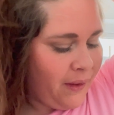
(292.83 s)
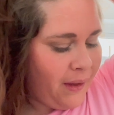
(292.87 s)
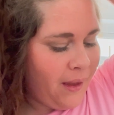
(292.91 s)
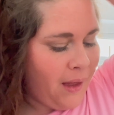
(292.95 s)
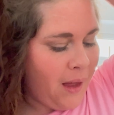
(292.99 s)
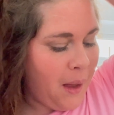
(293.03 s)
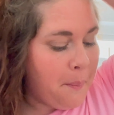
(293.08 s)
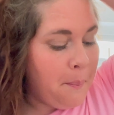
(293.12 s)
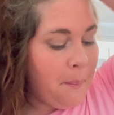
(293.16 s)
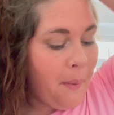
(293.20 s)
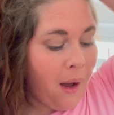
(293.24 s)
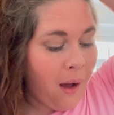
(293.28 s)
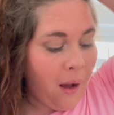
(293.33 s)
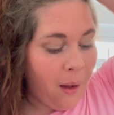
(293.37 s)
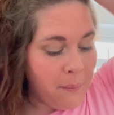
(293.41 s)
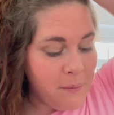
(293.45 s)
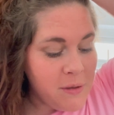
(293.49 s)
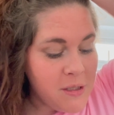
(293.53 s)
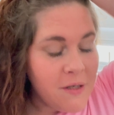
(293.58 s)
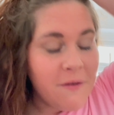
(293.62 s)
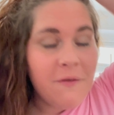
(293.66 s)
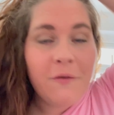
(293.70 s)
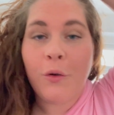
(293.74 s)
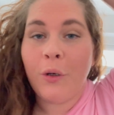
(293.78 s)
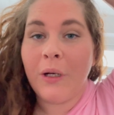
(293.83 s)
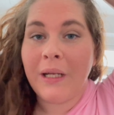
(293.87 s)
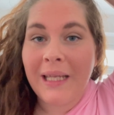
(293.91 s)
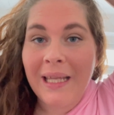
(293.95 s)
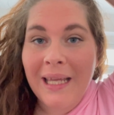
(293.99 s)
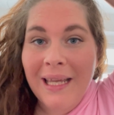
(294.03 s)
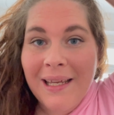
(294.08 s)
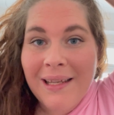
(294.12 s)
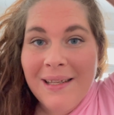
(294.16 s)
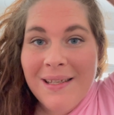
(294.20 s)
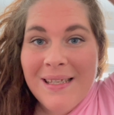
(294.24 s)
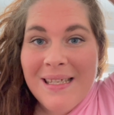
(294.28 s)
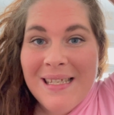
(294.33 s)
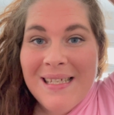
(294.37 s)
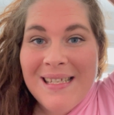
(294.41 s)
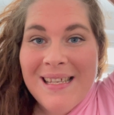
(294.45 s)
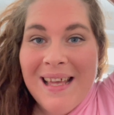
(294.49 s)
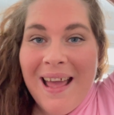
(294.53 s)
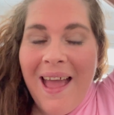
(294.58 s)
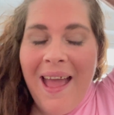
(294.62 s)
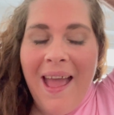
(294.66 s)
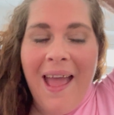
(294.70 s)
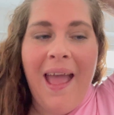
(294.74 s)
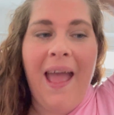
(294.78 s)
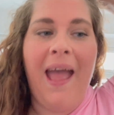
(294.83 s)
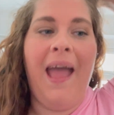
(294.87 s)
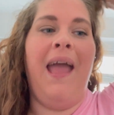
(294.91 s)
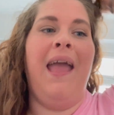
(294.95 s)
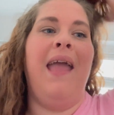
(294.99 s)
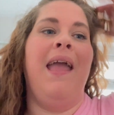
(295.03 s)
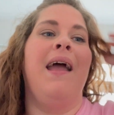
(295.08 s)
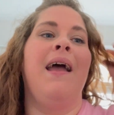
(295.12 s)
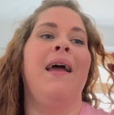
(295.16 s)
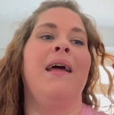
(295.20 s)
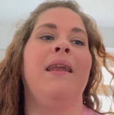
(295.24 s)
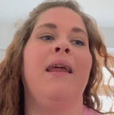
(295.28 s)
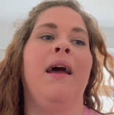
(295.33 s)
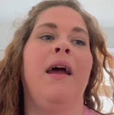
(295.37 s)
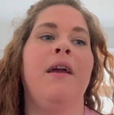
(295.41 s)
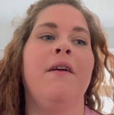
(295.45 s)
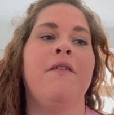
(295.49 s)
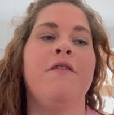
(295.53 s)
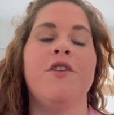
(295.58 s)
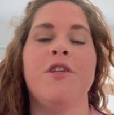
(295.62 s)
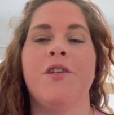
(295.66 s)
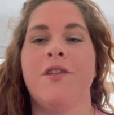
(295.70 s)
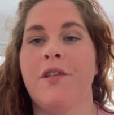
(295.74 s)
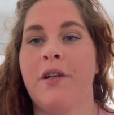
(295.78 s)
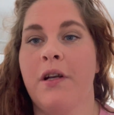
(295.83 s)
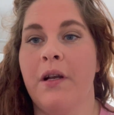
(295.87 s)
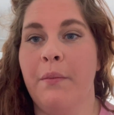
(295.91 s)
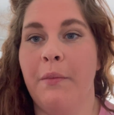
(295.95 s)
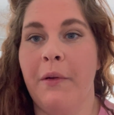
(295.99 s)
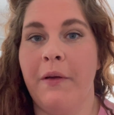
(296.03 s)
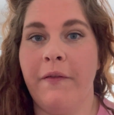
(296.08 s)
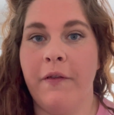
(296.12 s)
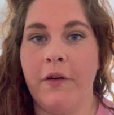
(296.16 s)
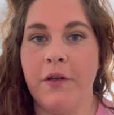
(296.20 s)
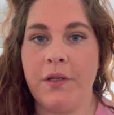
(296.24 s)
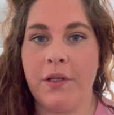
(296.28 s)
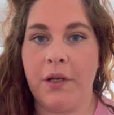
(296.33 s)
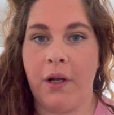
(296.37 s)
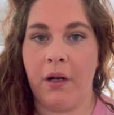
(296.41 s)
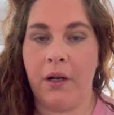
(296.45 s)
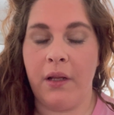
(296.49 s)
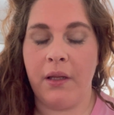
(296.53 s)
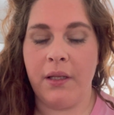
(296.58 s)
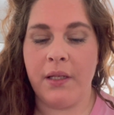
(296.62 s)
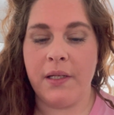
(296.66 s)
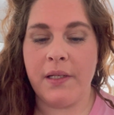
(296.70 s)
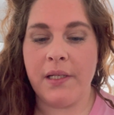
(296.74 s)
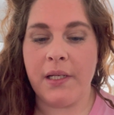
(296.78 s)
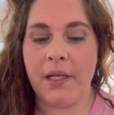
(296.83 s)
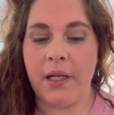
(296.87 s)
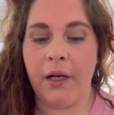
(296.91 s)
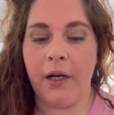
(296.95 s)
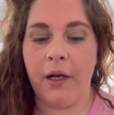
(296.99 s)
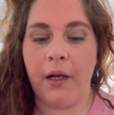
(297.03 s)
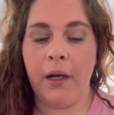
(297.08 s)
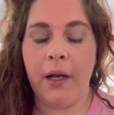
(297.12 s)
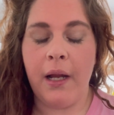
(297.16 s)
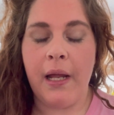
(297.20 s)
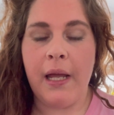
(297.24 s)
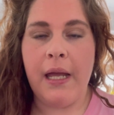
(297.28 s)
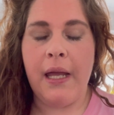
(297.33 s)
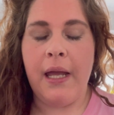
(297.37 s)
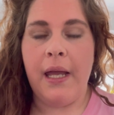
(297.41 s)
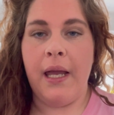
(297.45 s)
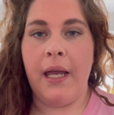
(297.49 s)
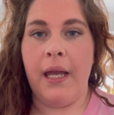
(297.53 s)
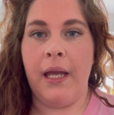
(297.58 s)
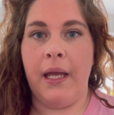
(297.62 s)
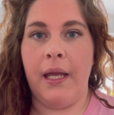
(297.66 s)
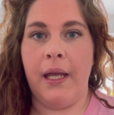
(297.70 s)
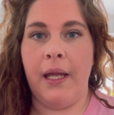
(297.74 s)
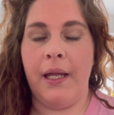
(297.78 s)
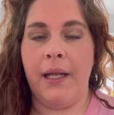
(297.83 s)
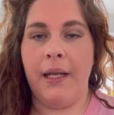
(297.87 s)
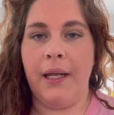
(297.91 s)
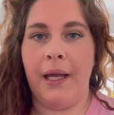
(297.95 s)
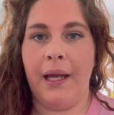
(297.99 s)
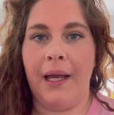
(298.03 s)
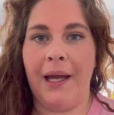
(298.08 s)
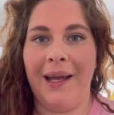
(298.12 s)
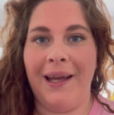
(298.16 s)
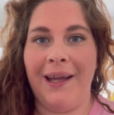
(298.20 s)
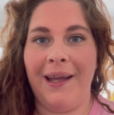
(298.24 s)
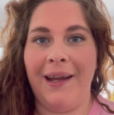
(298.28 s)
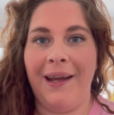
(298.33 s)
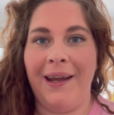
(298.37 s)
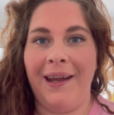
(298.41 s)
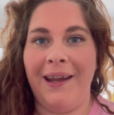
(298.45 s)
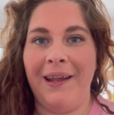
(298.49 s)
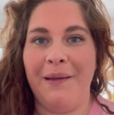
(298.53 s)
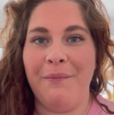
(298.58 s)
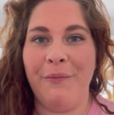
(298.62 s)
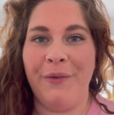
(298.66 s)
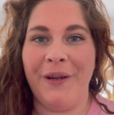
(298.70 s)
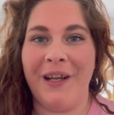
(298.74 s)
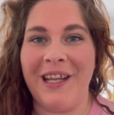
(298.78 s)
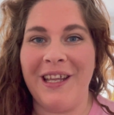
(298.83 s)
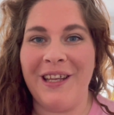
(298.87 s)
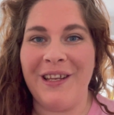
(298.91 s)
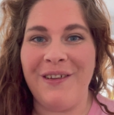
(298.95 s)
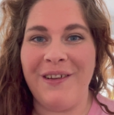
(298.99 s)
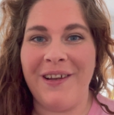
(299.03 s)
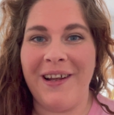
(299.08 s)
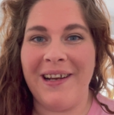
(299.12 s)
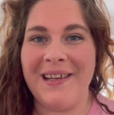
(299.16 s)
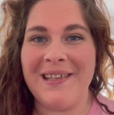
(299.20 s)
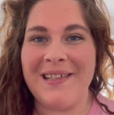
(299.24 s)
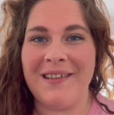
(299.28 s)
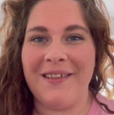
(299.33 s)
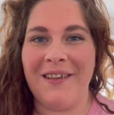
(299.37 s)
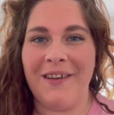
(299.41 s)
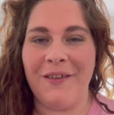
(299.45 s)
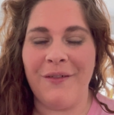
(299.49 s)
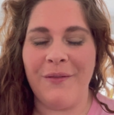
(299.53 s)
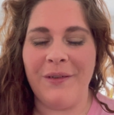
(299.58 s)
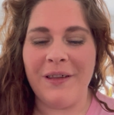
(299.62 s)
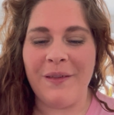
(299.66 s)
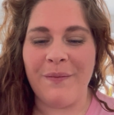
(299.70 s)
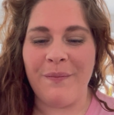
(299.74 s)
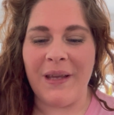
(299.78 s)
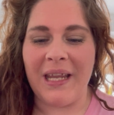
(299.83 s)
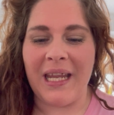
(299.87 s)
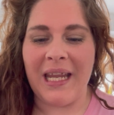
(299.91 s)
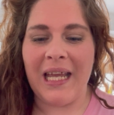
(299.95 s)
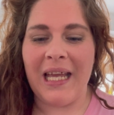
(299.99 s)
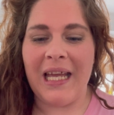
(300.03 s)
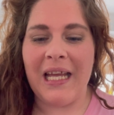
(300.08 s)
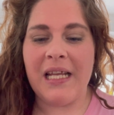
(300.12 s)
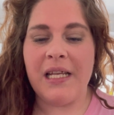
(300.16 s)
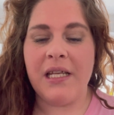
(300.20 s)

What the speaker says: a mom to 4 kids, and I just started my first garden this year, and I am bringing you guys along with me.